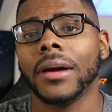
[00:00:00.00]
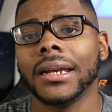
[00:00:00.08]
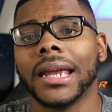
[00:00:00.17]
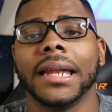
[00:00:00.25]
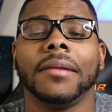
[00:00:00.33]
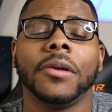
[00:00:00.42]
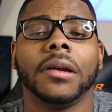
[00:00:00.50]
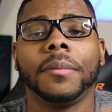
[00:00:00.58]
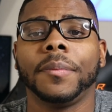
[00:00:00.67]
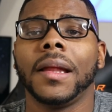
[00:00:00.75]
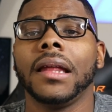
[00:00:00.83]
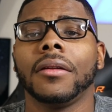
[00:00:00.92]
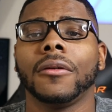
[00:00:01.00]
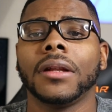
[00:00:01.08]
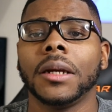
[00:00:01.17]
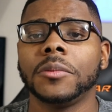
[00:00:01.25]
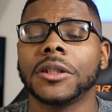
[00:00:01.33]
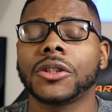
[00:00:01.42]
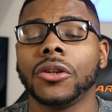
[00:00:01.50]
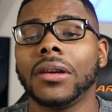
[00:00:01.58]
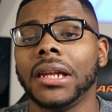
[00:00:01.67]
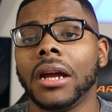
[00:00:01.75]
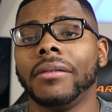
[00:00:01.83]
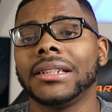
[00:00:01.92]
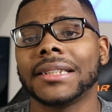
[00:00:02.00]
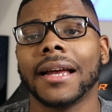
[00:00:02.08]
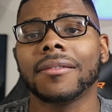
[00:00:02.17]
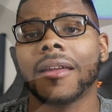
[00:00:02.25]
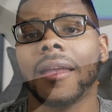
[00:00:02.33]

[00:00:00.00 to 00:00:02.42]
running, and I'm going to play a little clip just so you can hear what it sounds